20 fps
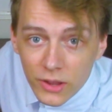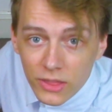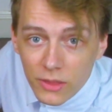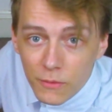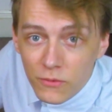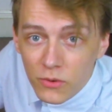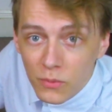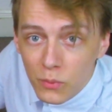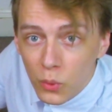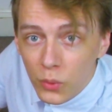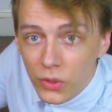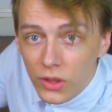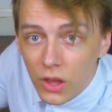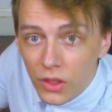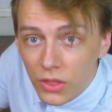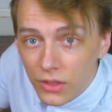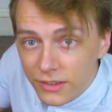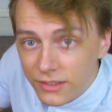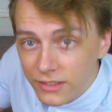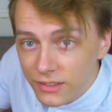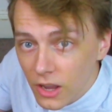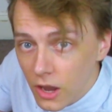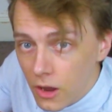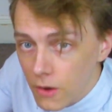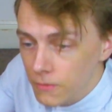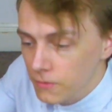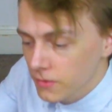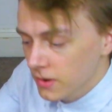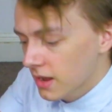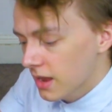them from all the other
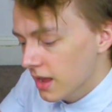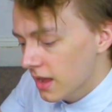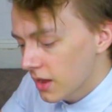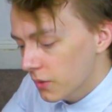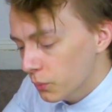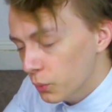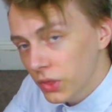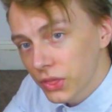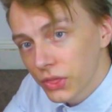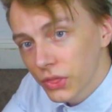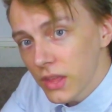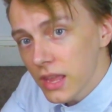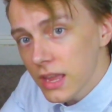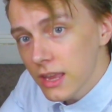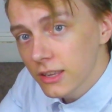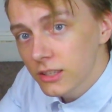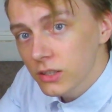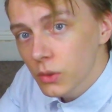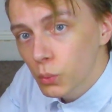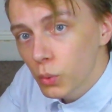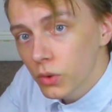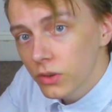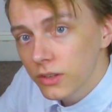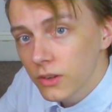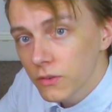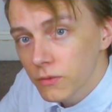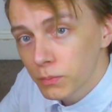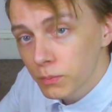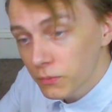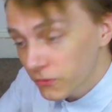stuff. With these, once
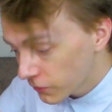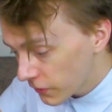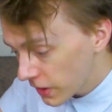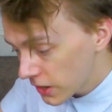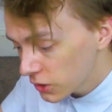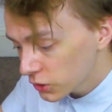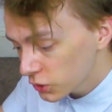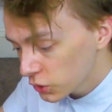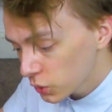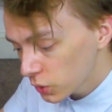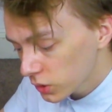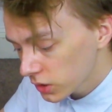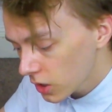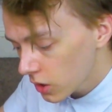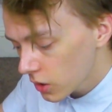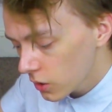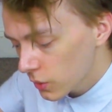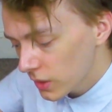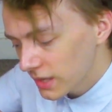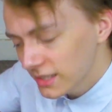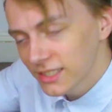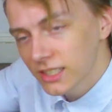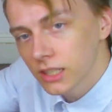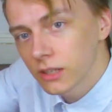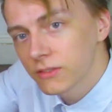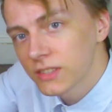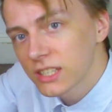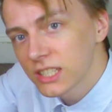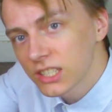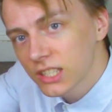you've finished your go, instead of
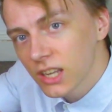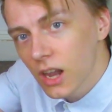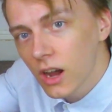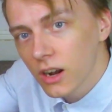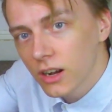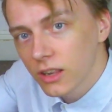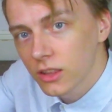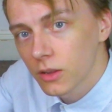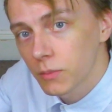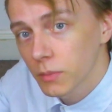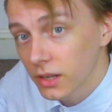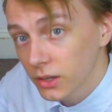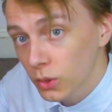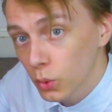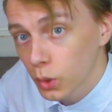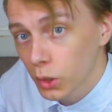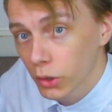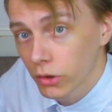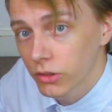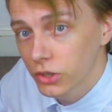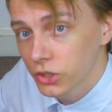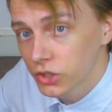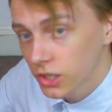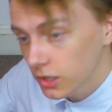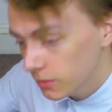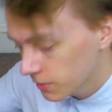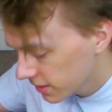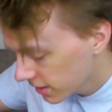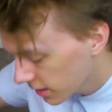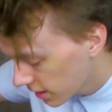discarding them like all your other
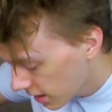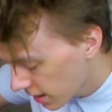ships,